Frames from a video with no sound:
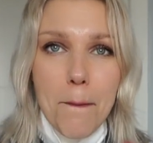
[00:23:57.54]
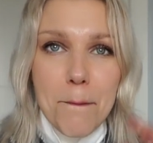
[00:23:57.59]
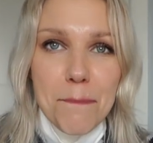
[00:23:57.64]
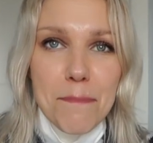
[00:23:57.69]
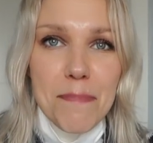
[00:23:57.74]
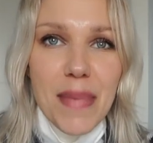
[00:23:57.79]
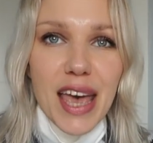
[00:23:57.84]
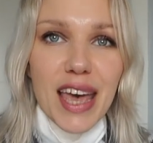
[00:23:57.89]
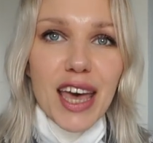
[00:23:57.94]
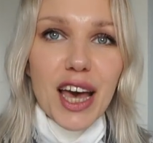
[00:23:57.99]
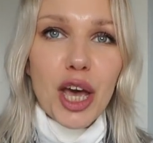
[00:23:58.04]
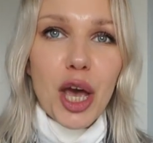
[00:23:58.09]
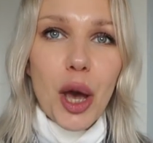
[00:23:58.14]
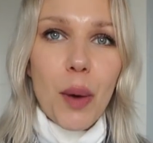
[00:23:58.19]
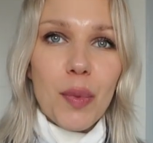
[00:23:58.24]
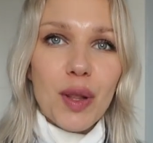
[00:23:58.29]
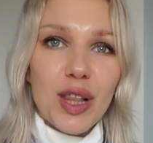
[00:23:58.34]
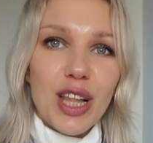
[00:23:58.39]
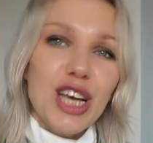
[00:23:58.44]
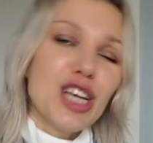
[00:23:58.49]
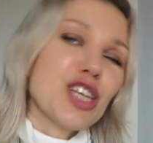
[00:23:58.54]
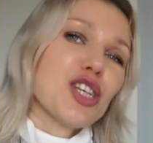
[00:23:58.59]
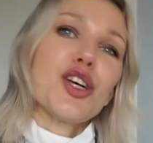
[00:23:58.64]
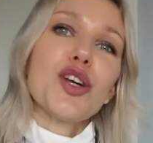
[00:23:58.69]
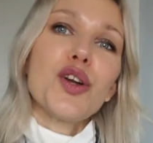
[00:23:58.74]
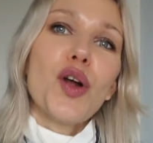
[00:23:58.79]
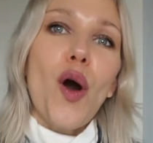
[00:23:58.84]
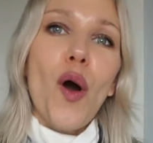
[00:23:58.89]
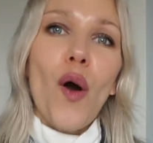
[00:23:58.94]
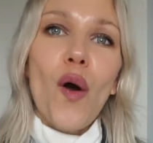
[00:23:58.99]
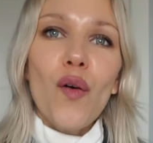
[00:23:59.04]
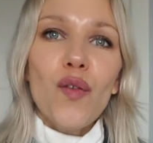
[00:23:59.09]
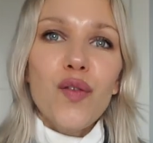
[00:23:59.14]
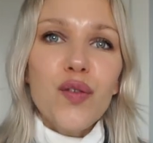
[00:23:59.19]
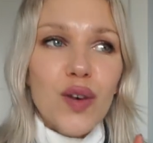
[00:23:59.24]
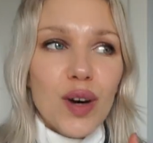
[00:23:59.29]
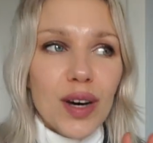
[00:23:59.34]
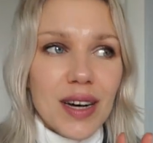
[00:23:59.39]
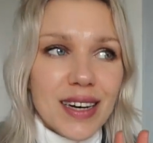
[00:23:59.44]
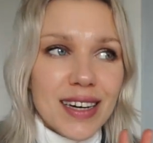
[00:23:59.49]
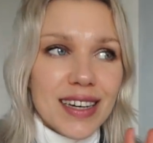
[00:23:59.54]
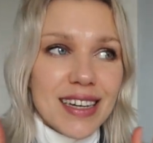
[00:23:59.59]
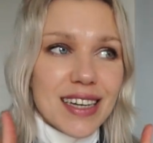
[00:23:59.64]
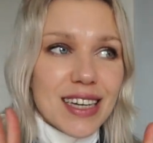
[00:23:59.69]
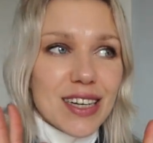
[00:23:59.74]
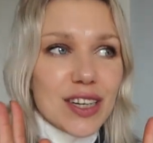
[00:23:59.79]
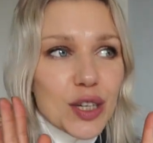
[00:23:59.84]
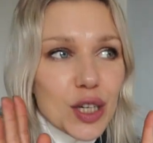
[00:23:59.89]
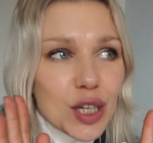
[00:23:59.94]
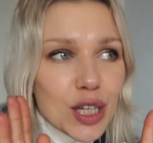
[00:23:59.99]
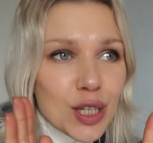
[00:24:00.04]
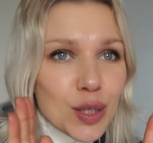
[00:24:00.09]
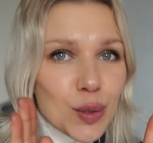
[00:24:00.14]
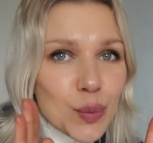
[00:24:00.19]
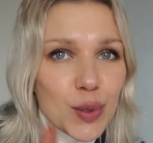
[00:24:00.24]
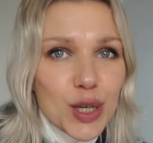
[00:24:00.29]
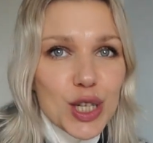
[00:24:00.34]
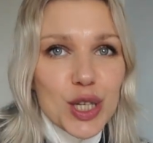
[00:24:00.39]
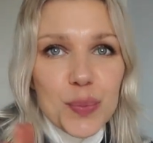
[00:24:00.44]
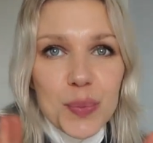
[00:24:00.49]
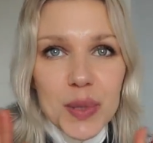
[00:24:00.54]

make accumulation of in which